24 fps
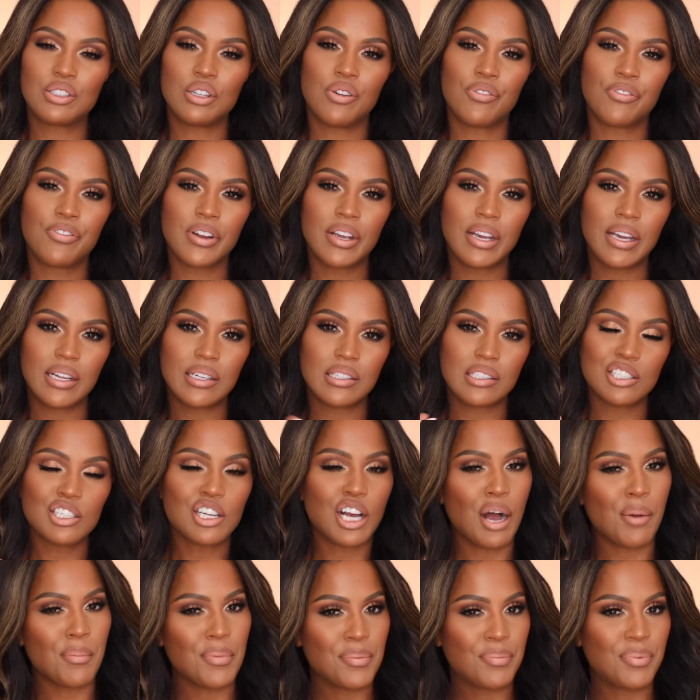Don't forget to
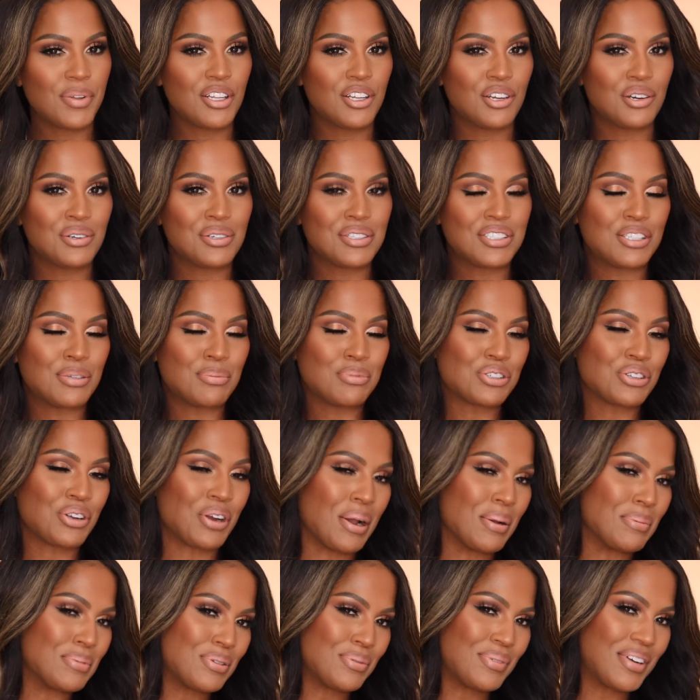comment below,
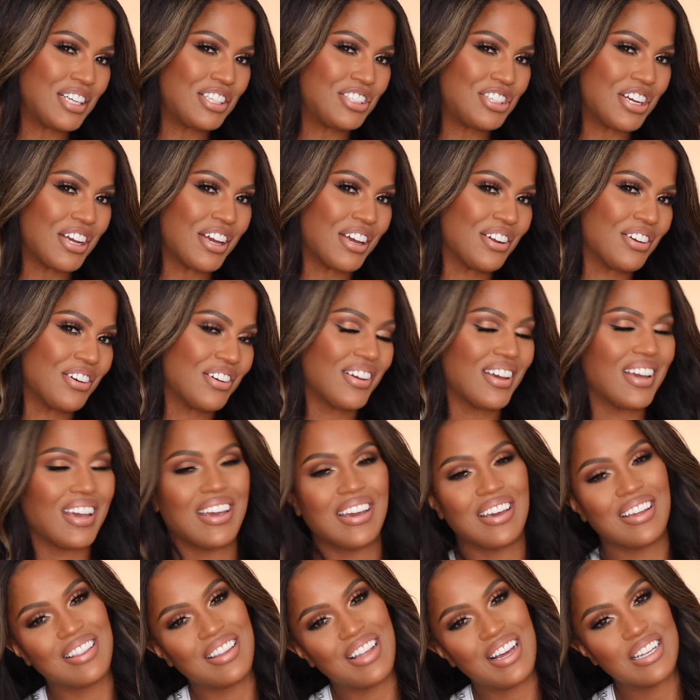subscribe to my channel,
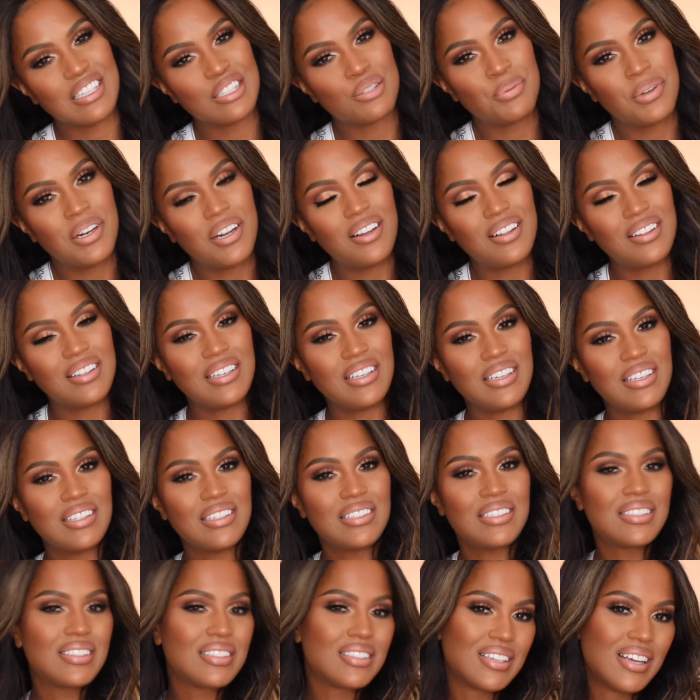and last but not
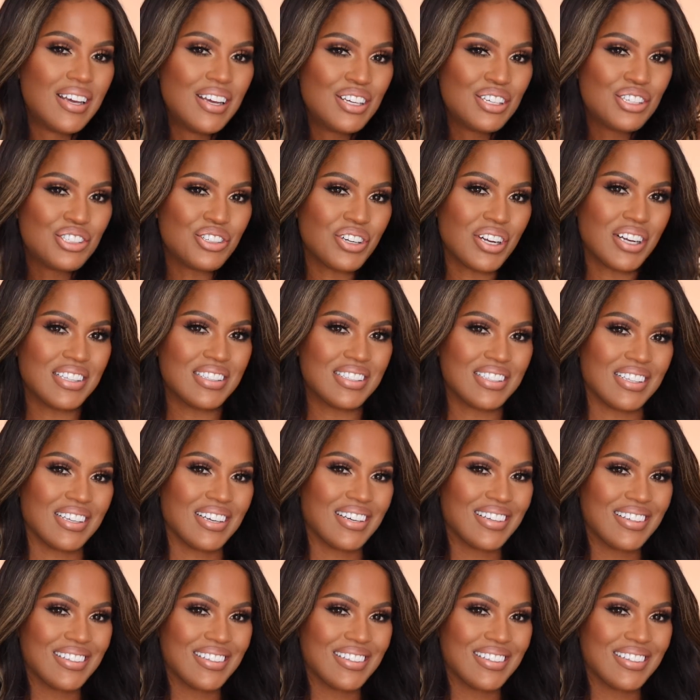least, strut and slay.